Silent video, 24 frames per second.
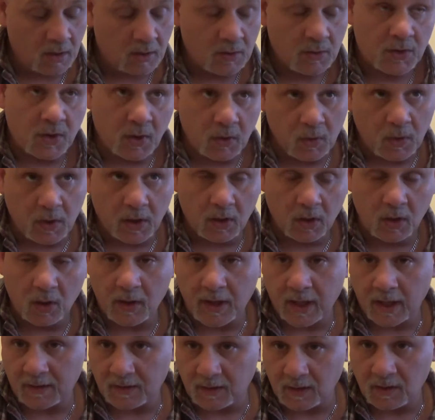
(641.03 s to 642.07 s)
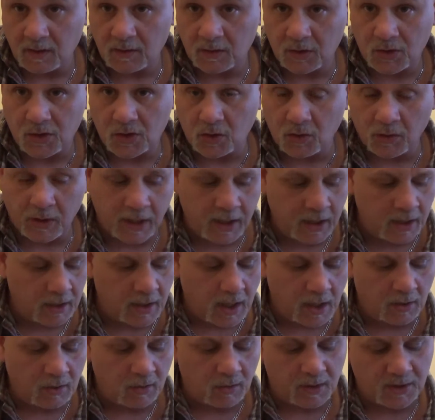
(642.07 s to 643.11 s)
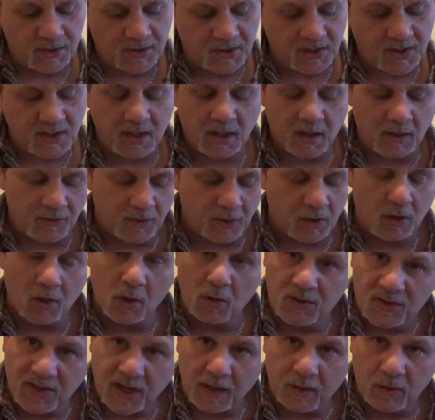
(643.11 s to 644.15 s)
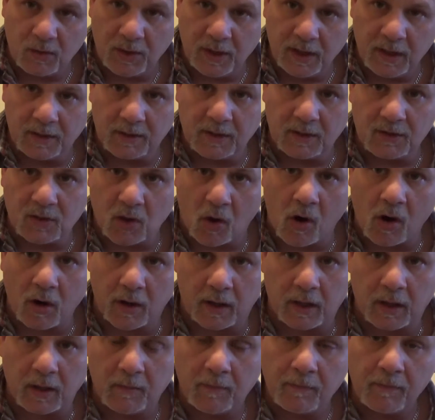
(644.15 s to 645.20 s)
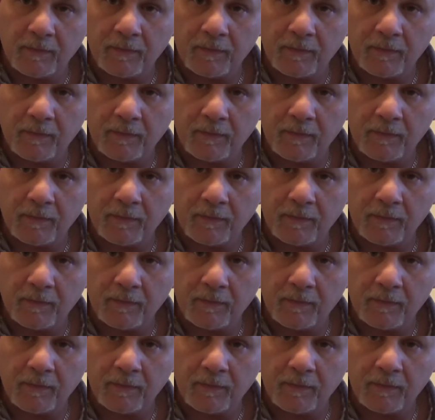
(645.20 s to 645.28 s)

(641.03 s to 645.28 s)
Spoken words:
So you can look at the screen and you can see the notes that you need to target.